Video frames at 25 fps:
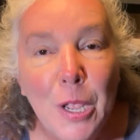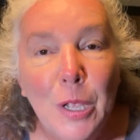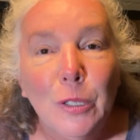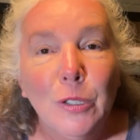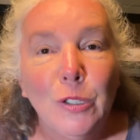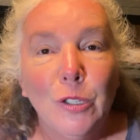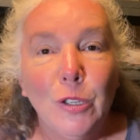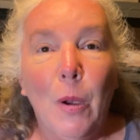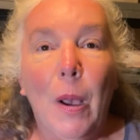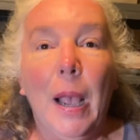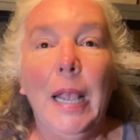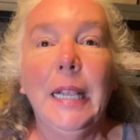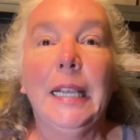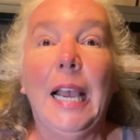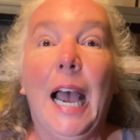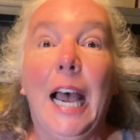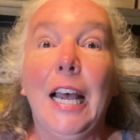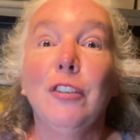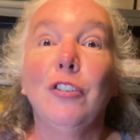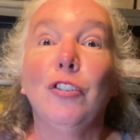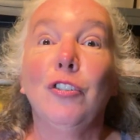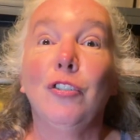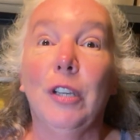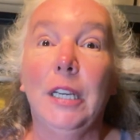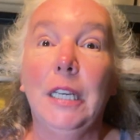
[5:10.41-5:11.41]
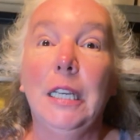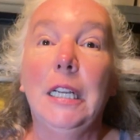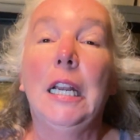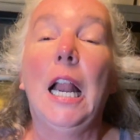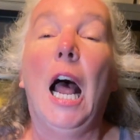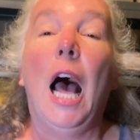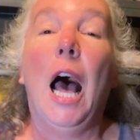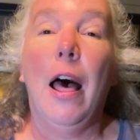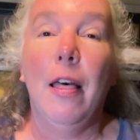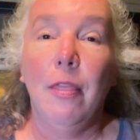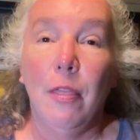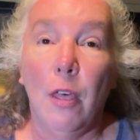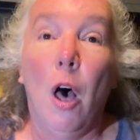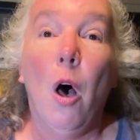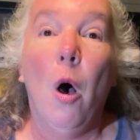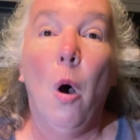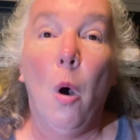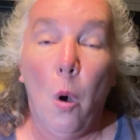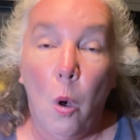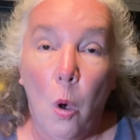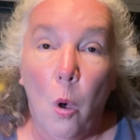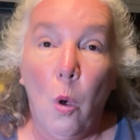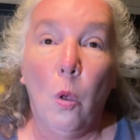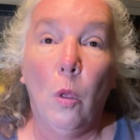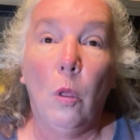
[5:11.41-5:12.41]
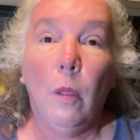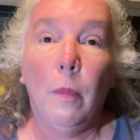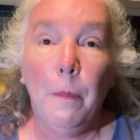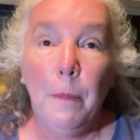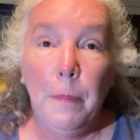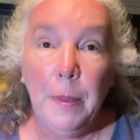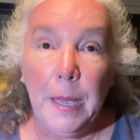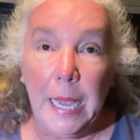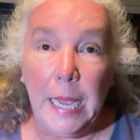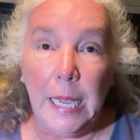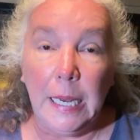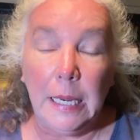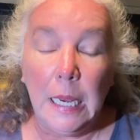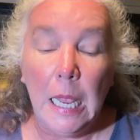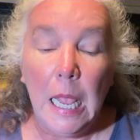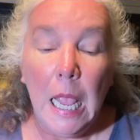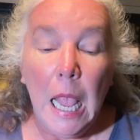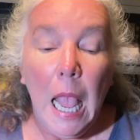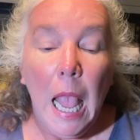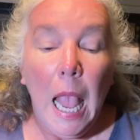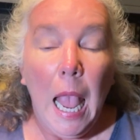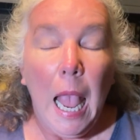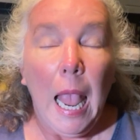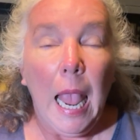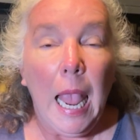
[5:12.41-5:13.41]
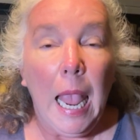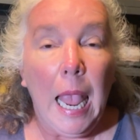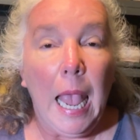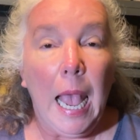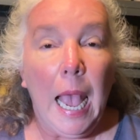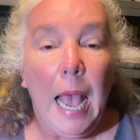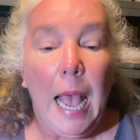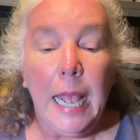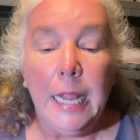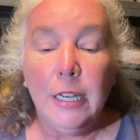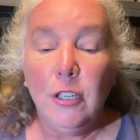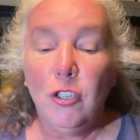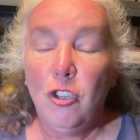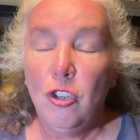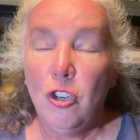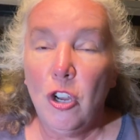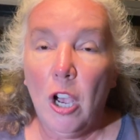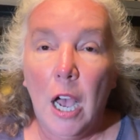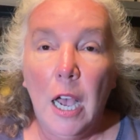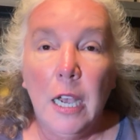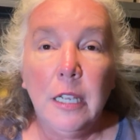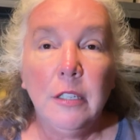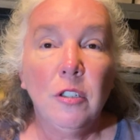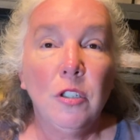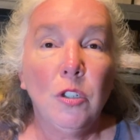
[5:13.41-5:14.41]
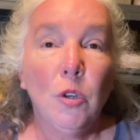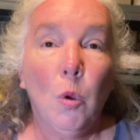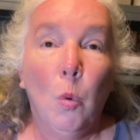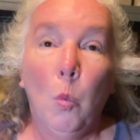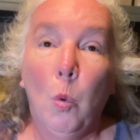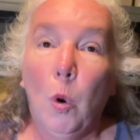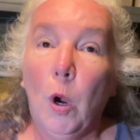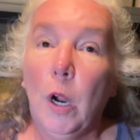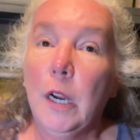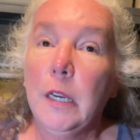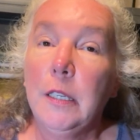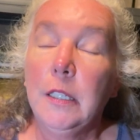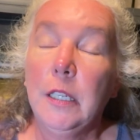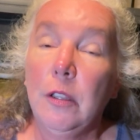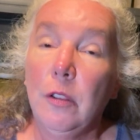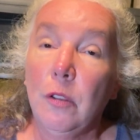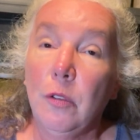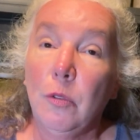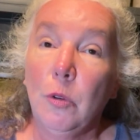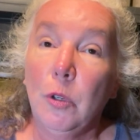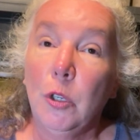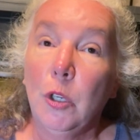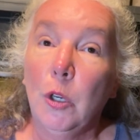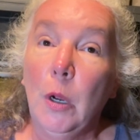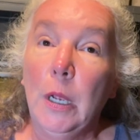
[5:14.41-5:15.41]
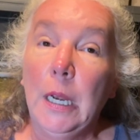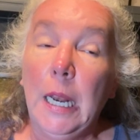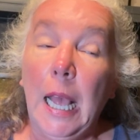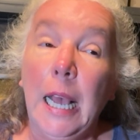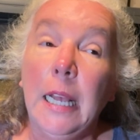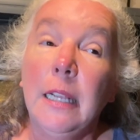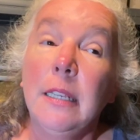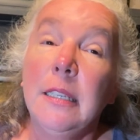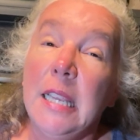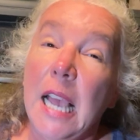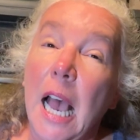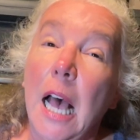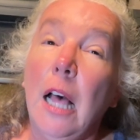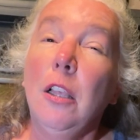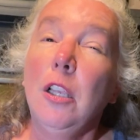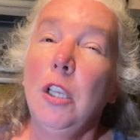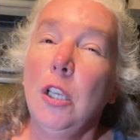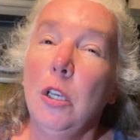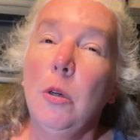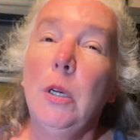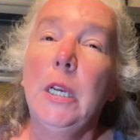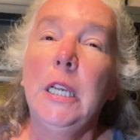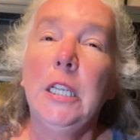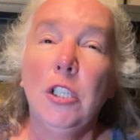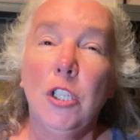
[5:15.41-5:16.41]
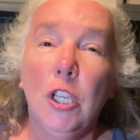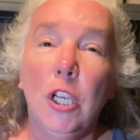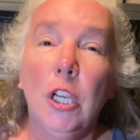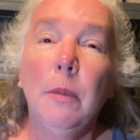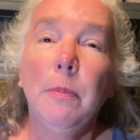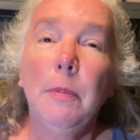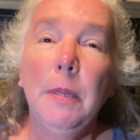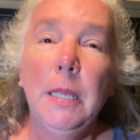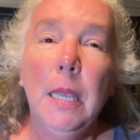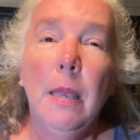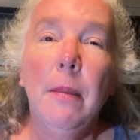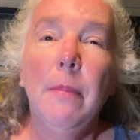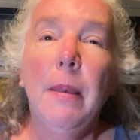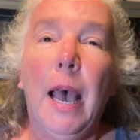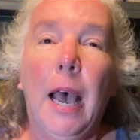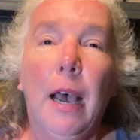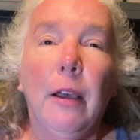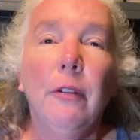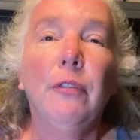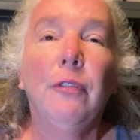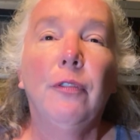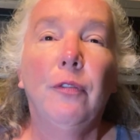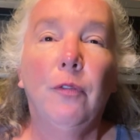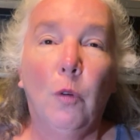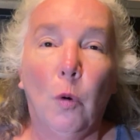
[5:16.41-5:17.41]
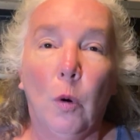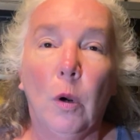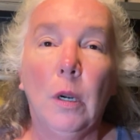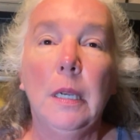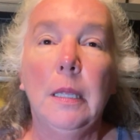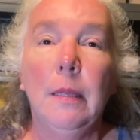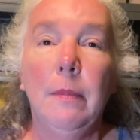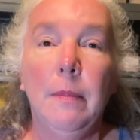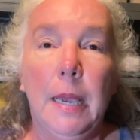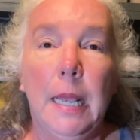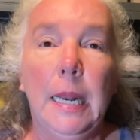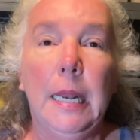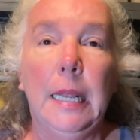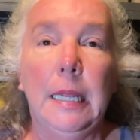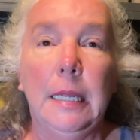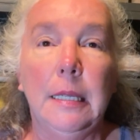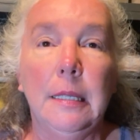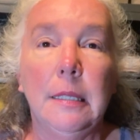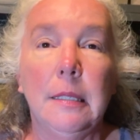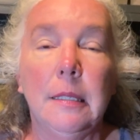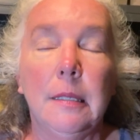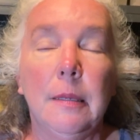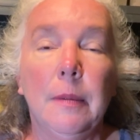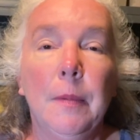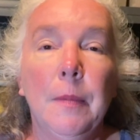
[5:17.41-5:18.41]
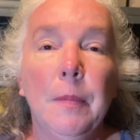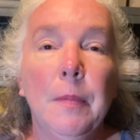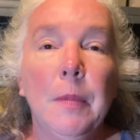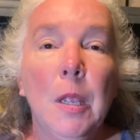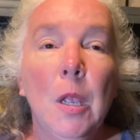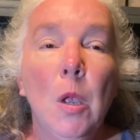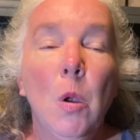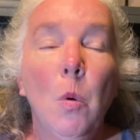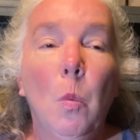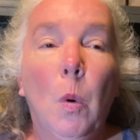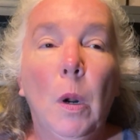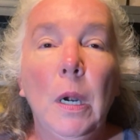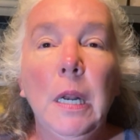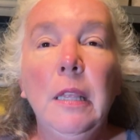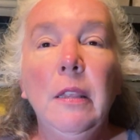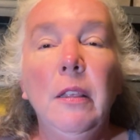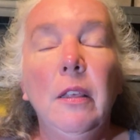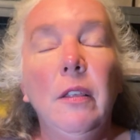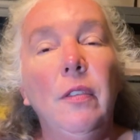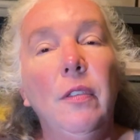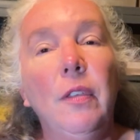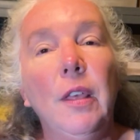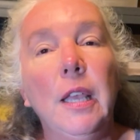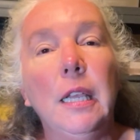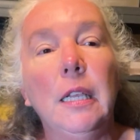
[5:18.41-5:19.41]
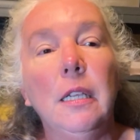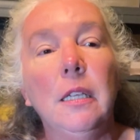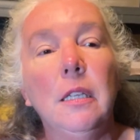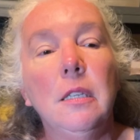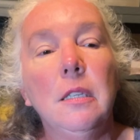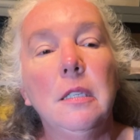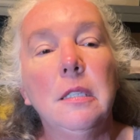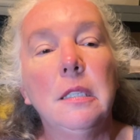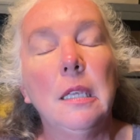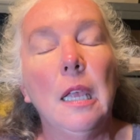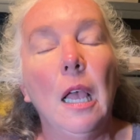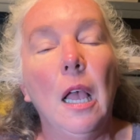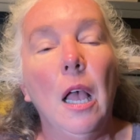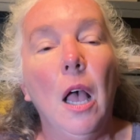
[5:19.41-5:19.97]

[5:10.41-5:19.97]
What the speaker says: So I concentrated on the whole bin and just worked it through. And I'll tell you, it took me about 40 minutes. One of the things